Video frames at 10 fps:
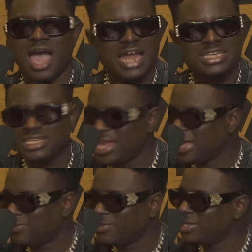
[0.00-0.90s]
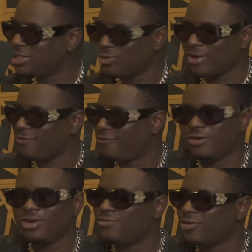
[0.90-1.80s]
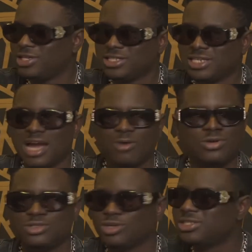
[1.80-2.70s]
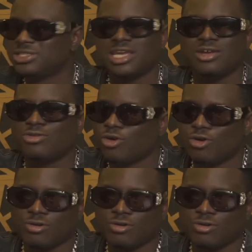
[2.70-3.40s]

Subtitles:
and the next minute we are falling for this guy who is just saying raw.